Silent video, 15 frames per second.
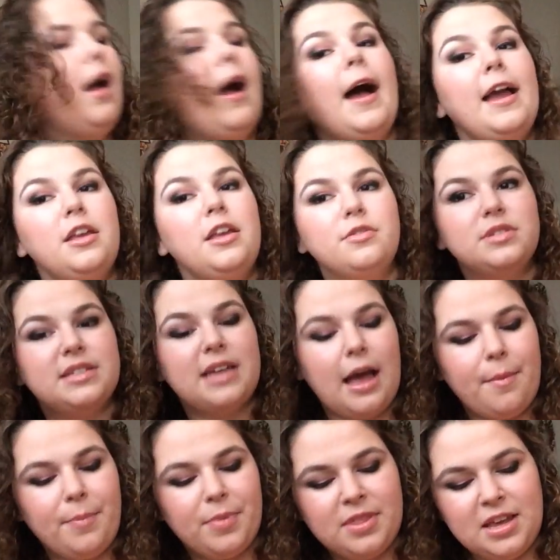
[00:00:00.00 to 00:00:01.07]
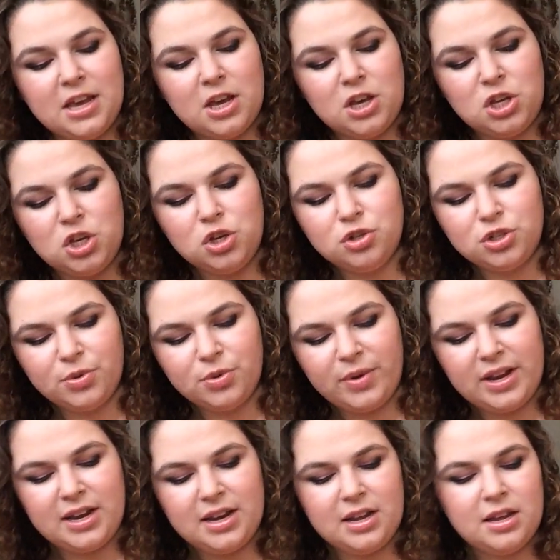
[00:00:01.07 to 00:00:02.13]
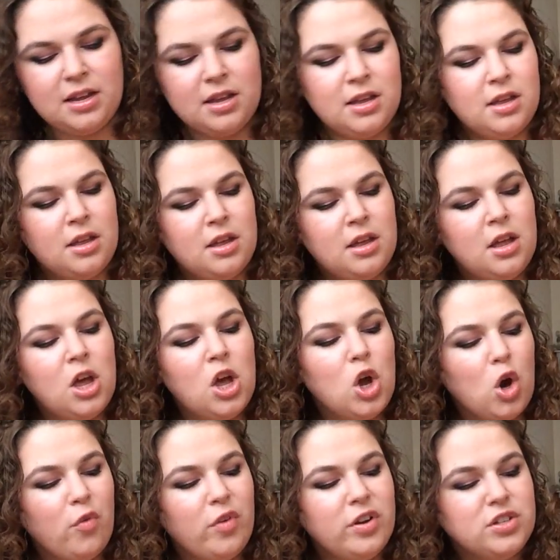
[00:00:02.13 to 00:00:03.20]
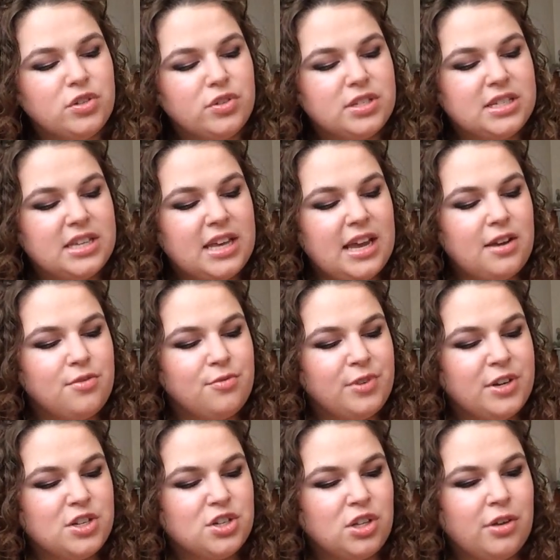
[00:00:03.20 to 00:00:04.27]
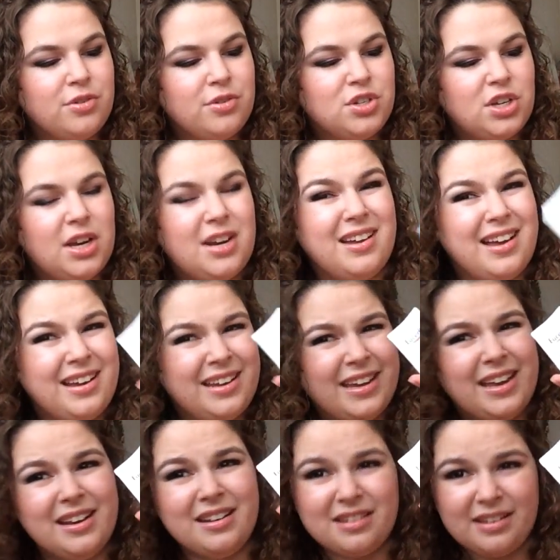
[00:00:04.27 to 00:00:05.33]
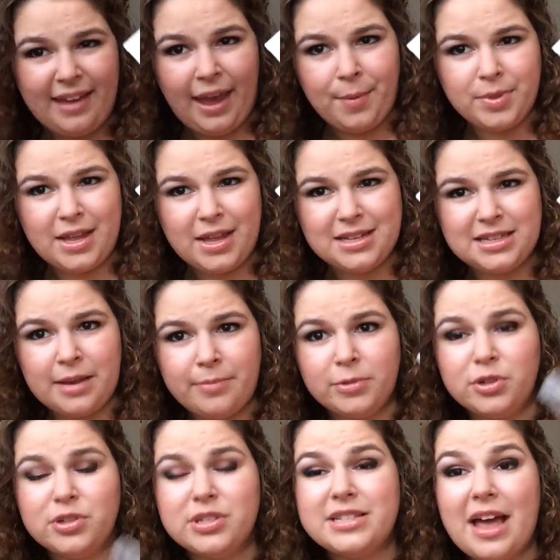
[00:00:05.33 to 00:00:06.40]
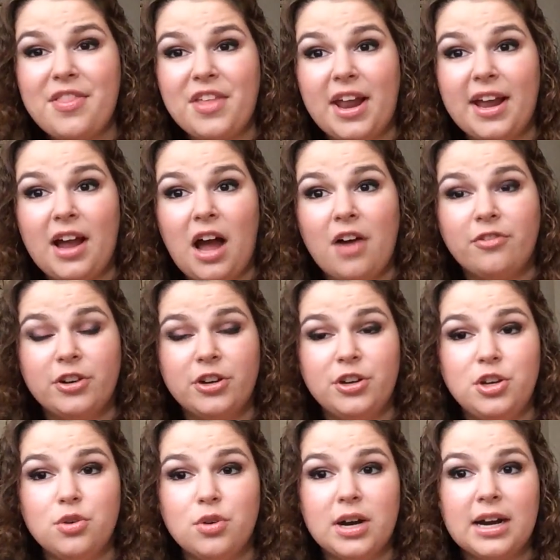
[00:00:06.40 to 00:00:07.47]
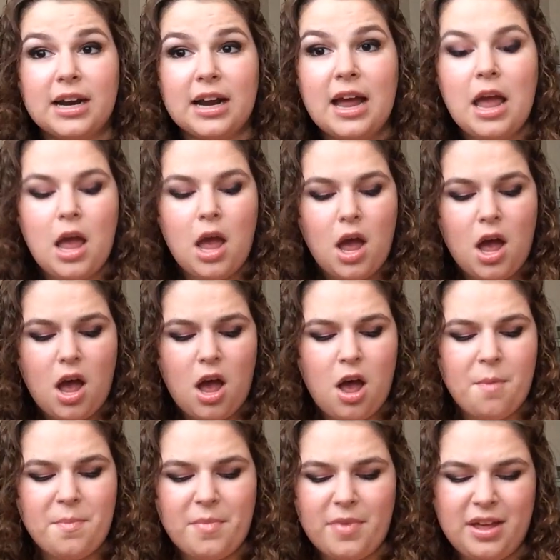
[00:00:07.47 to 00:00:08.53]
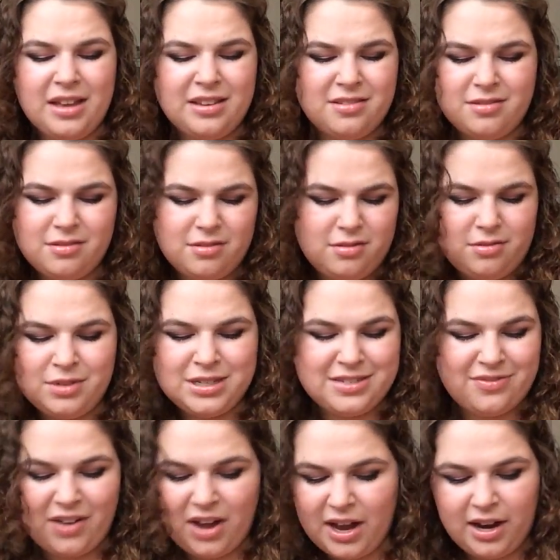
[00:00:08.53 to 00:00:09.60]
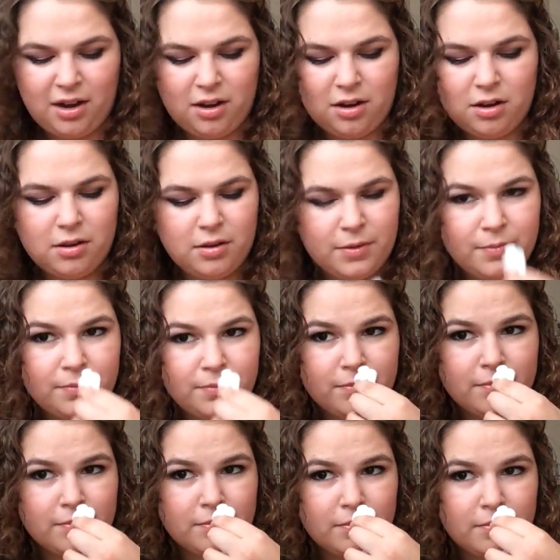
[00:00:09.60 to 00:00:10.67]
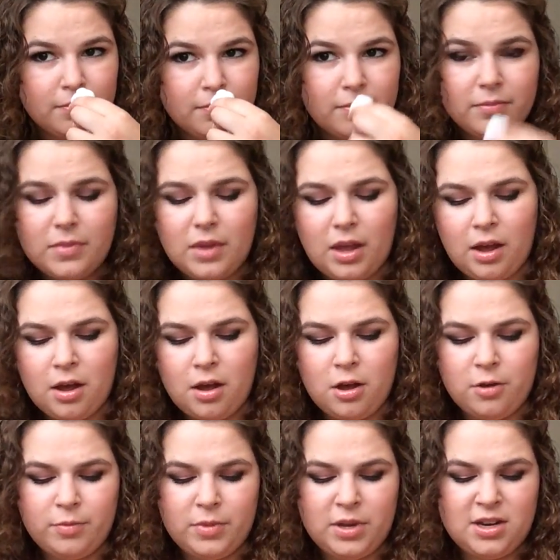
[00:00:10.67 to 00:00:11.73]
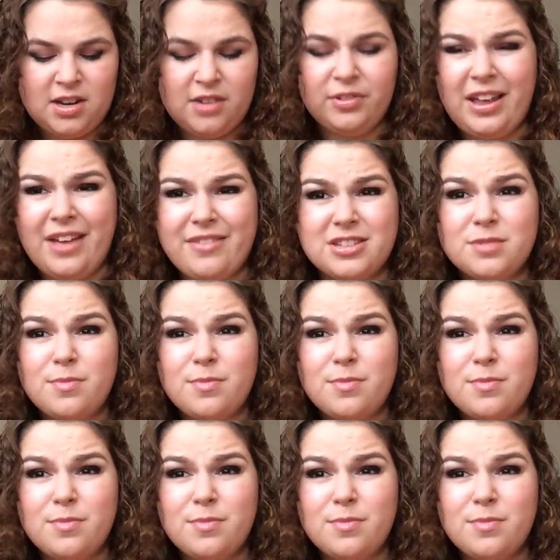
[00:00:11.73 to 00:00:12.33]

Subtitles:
I used up the Eucerin Original Skin Rich Lotion. Again, came in that same little set that I got for New York. It was fine. It didn't really have a